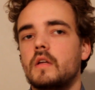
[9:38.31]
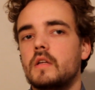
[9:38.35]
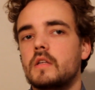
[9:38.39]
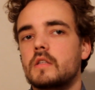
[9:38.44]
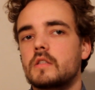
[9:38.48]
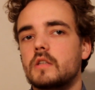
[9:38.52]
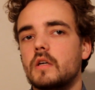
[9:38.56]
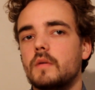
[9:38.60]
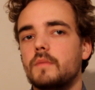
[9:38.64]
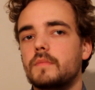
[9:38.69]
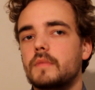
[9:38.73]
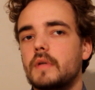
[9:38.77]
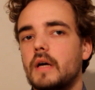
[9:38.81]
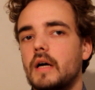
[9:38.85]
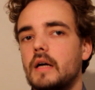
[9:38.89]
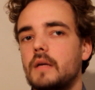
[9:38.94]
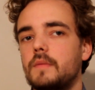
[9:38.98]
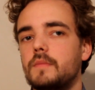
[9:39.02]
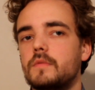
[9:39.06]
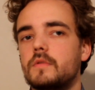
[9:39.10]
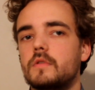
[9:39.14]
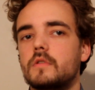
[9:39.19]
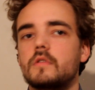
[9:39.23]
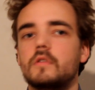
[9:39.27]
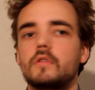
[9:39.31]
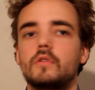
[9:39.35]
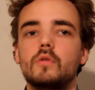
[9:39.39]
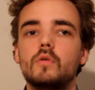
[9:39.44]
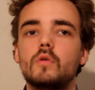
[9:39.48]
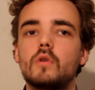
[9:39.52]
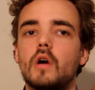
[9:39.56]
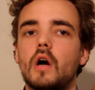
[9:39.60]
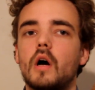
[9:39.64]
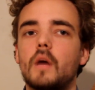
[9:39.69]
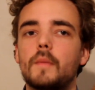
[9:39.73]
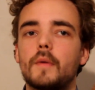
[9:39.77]
Sometimes you
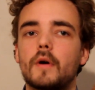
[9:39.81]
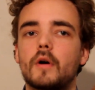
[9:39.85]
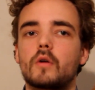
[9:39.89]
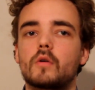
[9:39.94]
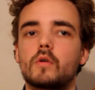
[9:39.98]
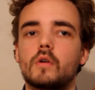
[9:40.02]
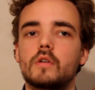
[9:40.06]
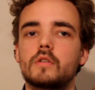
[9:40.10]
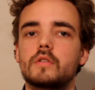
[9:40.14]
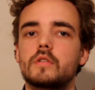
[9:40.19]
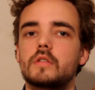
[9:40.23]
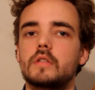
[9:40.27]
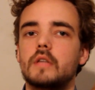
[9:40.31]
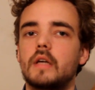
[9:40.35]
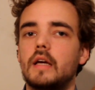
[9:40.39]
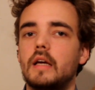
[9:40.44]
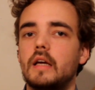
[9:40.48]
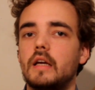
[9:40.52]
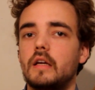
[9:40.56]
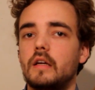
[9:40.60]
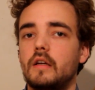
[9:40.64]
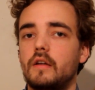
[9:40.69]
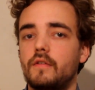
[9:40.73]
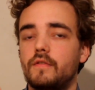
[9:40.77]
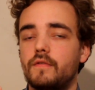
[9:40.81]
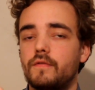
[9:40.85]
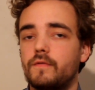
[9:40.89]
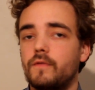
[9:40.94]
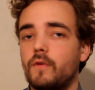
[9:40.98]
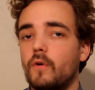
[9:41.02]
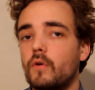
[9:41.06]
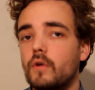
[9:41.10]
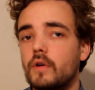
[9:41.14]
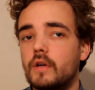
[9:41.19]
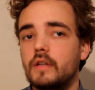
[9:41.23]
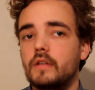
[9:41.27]
come across a
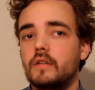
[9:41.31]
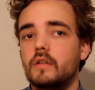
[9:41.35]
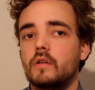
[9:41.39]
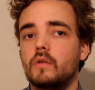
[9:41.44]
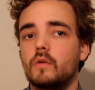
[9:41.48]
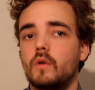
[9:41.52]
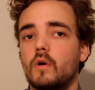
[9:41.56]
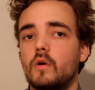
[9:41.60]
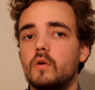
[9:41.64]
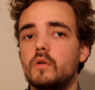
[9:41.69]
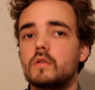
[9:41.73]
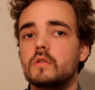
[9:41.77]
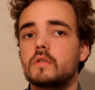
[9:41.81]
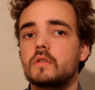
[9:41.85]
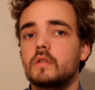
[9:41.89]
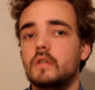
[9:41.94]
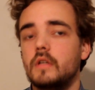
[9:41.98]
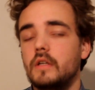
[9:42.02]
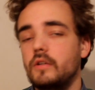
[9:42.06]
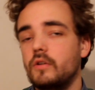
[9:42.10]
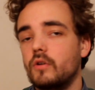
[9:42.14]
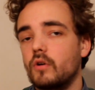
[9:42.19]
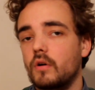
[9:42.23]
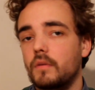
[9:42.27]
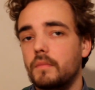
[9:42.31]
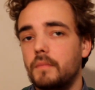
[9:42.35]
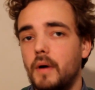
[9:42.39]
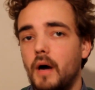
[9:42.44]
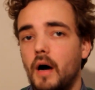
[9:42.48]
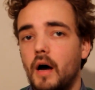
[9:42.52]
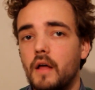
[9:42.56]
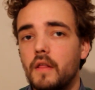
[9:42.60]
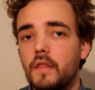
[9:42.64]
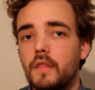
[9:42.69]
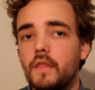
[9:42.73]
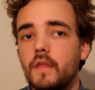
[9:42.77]
fork in the road in your
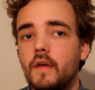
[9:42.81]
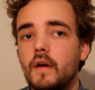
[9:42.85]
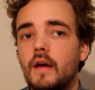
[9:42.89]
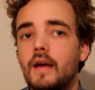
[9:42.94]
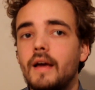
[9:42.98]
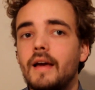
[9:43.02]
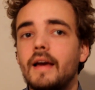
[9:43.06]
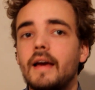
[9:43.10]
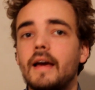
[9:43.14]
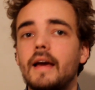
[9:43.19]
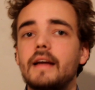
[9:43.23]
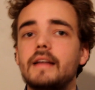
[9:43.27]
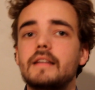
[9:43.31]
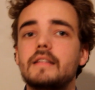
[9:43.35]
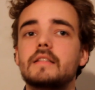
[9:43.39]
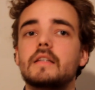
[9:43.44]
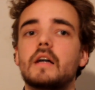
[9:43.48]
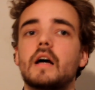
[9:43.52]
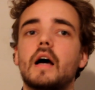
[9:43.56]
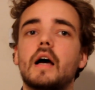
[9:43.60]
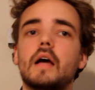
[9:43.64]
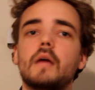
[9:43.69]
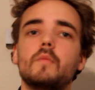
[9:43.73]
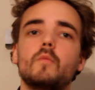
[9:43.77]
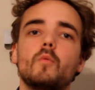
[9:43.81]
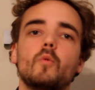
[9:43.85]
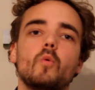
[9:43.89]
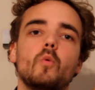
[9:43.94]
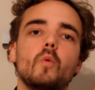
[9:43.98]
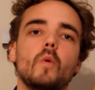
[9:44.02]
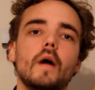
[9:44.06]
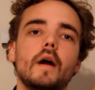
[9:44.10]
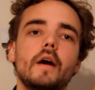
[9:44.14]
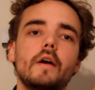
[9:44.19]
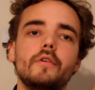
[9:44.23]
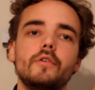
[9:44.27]
path, a time
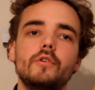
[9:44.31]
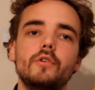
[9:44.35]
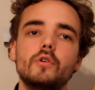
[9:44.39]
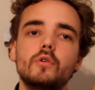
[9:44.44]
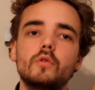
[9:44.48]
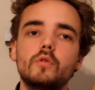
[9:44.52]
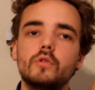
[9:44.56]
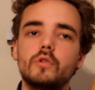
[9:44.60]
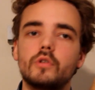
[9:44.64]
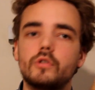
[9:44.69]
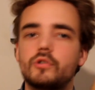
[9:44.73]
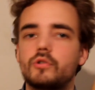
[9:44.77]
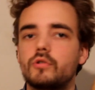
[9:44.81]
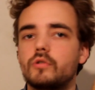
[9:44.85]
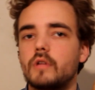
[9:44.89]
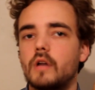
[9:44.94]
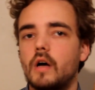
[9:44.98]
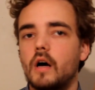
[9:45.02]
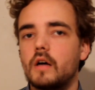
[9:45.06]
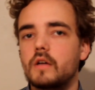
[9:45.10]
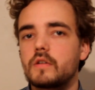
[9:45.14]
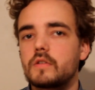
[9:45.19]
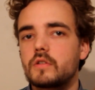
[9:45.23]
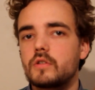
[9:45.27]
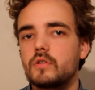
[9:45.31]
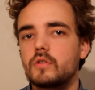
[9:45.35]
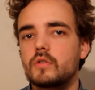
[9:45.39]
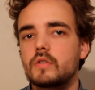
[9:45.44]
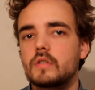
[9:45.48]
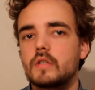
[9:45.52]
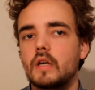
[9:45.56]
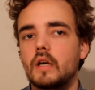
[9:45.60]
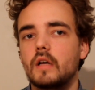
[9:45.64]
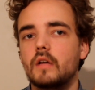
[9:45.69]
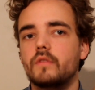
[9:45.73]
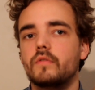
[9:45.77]
where you should ask
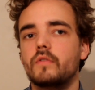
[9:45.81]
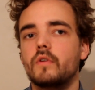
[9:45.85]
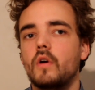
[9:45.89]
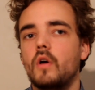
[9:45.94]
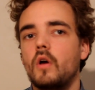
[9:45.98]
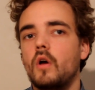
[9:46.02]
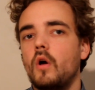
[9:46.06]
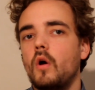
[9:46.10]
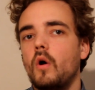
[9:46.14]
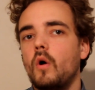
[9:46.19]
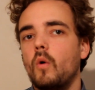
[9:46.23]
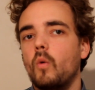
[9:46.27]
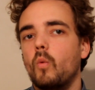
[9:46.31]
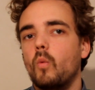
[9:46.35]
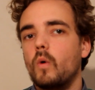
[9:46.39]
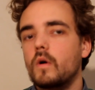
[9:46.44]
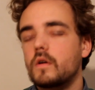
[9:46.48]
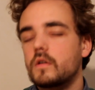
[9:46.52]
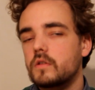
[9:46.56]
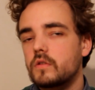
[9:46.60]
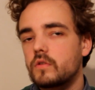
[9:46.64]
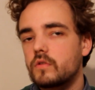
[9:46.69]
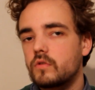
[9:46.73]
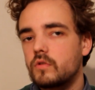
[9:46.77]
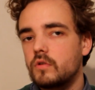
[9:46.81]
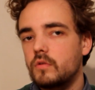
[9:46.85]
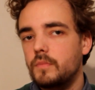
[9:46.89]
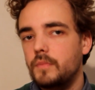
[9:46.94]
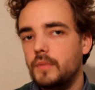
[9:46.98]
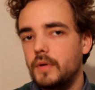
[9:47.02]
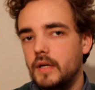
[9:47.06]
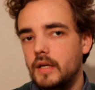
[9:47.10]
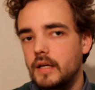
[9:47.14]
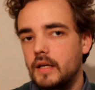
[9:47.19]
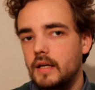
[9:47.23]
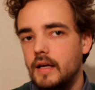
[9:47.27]
yourself what to
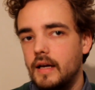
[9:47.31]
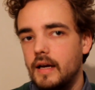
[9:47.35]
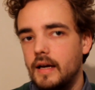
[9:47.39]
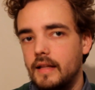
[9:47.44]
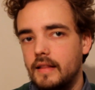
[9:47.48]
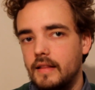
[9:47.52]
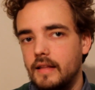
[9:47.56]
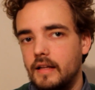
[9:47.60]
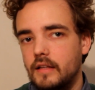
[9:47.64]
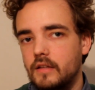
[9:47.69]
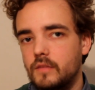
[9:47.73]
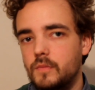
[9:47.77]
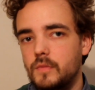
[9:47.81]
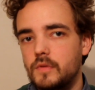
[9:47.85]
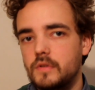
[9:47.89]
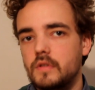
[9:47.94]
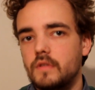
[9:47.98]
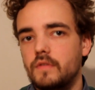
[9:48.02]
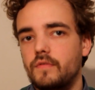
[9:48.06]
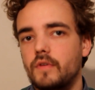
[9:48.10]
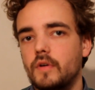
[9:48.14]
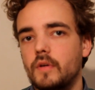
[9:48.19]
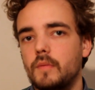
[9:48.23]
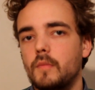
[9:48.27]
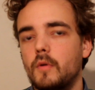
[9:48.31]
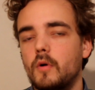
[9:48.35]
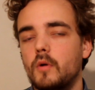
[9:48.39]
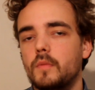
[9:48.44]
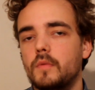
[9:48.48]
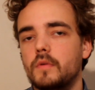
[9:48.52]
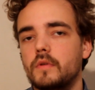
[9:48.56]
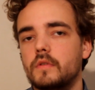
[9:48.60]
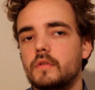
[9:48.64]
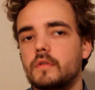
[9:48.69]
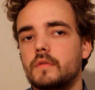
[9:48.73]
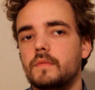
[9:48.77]
pick at that specific
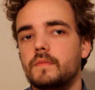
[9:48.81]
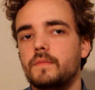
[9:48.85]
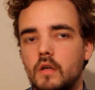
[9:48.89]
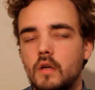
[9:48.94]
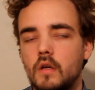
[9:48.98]
moment.